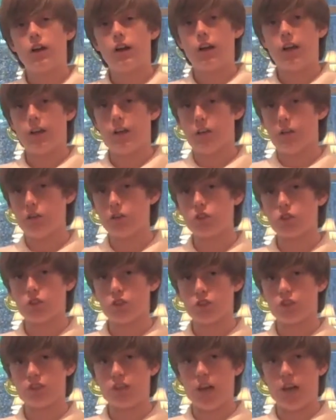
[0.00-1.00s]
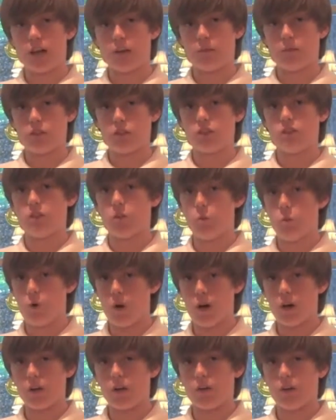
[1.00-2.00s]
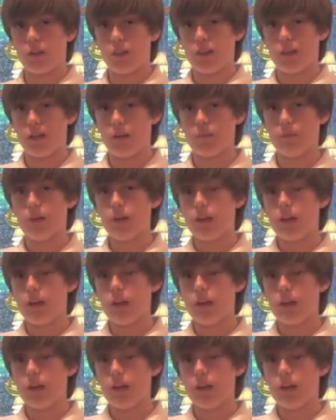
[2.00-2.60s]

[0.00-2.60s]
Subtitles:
a neutral side, which is the water in them.